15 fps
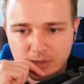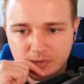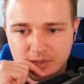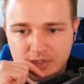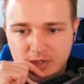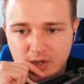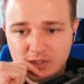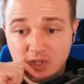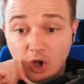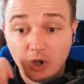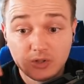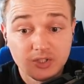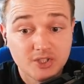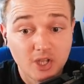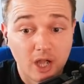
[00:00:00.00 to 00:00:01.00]
This guy's
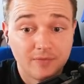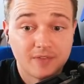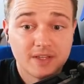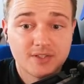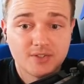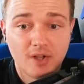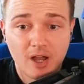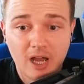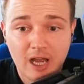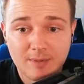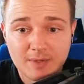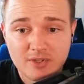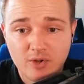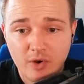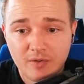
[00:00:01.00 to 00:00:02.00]
onside this time.
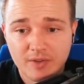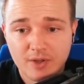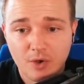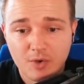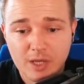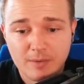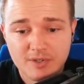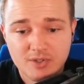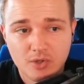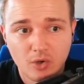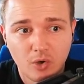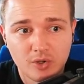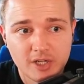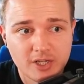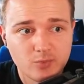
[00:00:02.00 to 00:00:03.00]
He's gone. The goalkeeper
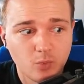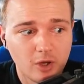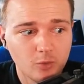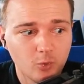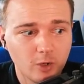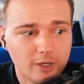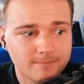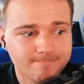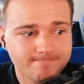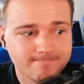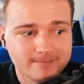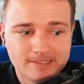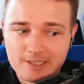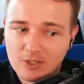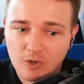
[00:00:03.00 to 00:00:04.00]
scored, and it's 1-1.
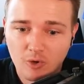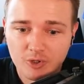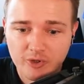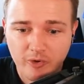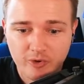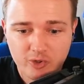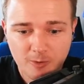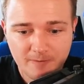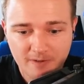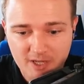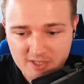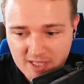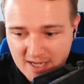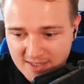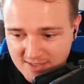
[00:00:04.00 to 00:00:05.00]
Got to do your own job
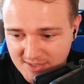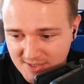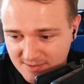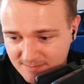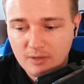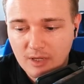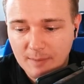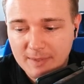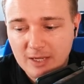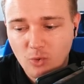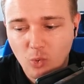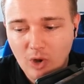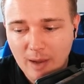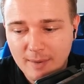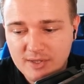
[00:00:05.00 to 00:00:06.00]
first, lads. I mean,
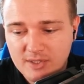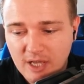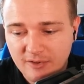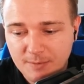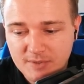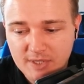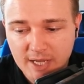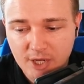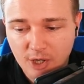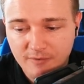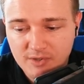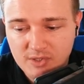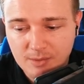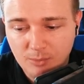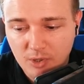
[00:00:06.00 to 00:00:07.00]
Kwame's going to have to be taken off at
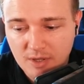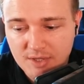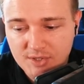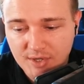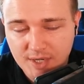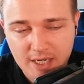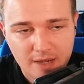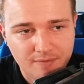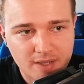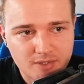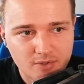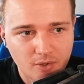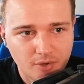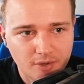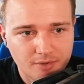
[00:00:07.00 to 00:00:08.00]
some point in the second half. That's
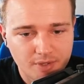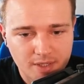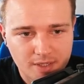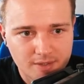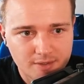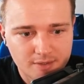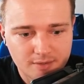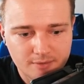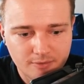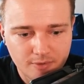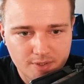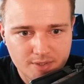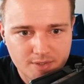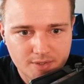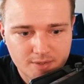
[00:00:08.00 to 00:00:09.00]
not a good thing either for
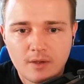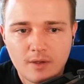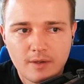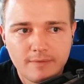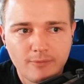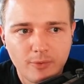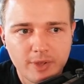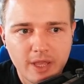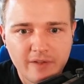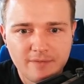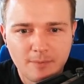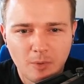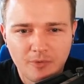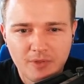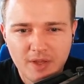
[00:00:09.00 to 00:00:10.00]
us. Free kick for
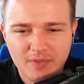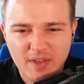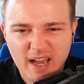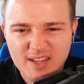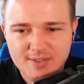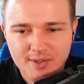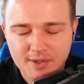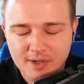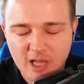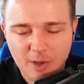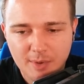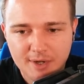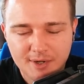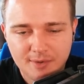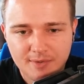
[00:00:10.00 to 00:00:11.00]
Bournemouth. That isn't going to go
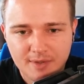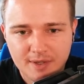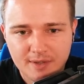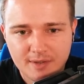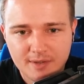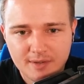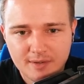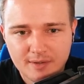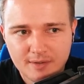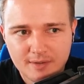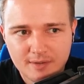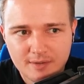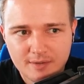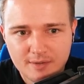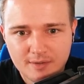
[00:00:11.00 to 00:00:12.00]
in, I don't think.
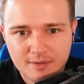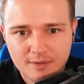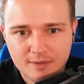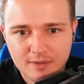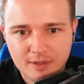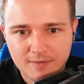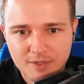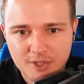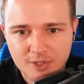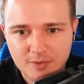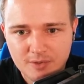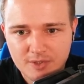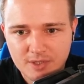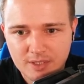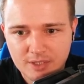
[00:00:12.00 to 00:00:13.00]
If
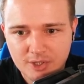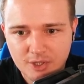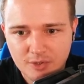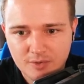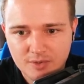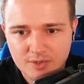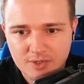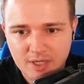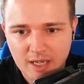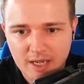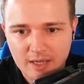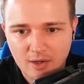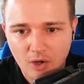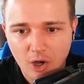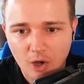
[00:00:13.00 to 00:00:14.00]
he shoots, yeah.
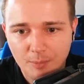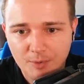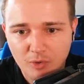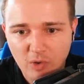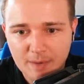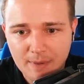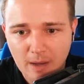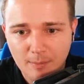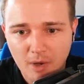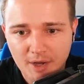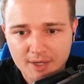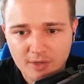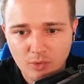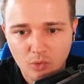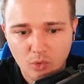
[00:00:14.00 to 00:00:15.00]
Oh, but the rebound
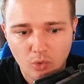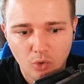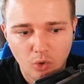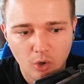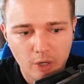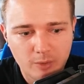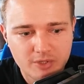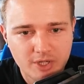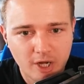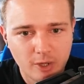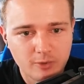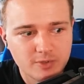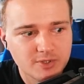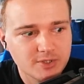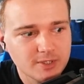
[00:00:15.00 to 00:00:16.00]
might. Oh, it was
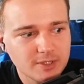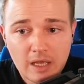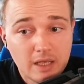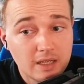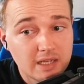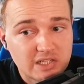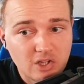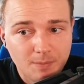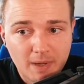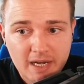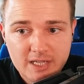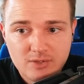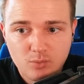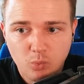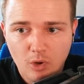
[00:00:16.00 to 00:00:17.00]
close. Still
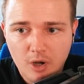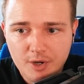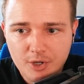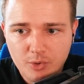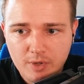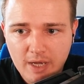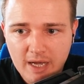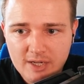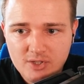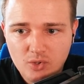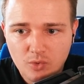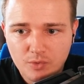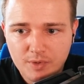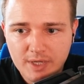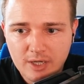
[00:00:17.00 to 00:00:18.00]
Palace 1,
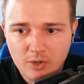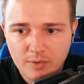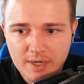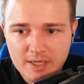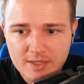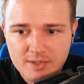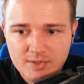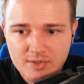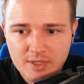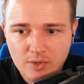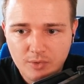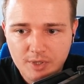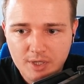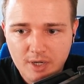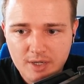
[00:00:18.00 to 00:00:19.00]
Newcastle 0, and it's still
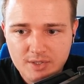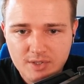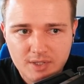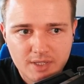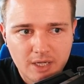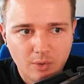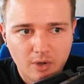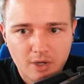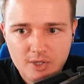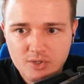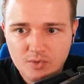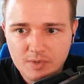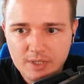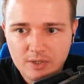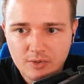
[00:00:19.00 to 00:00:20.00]
United 0,
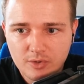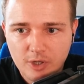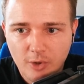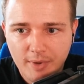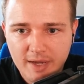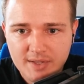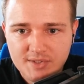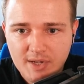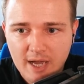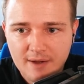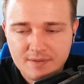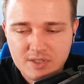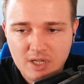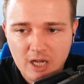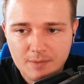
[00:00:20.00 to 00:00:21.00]
Arsenal 0 going into
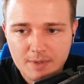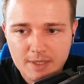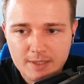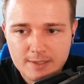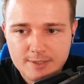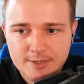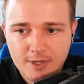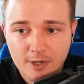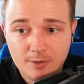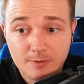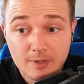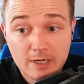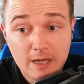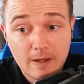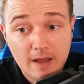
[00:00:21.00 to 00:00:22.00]
half-time here. So
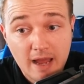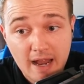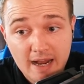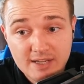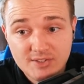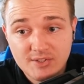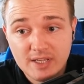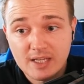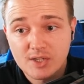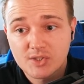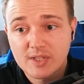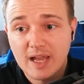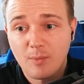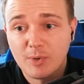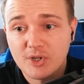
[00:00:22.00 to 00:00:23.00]
as things
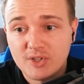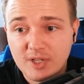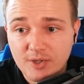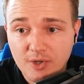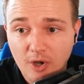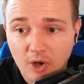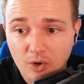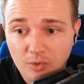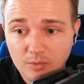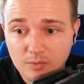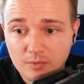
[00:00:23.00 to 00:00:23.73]
stand, we just need a goal.